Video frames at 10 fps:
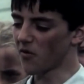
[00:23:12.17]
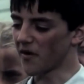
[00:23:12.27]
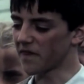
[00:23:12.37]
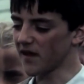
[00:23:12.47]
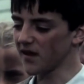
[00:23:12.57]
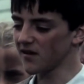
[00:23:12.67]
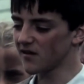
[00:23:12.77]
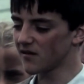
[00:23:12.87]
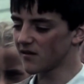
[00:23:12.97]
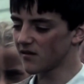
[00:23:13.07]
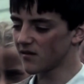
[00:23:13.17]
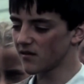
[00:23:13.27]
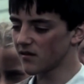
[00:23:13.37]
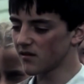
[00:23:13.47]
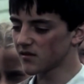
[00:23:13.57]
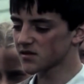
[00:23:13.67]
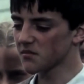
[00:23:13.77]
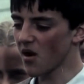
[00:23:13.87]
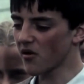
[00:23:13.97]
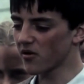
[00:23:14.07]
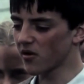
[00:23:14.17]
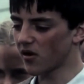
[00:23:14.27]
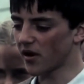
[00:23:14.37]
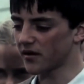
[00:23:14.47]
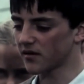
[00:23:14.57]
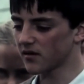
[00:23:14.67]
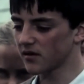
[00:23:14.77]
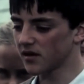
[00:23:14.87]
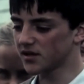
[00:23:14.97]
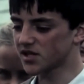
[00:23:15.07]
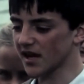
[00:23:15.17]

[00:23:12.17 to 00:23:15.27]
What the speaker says: and we shot, I wouldn't even know where, somewhere in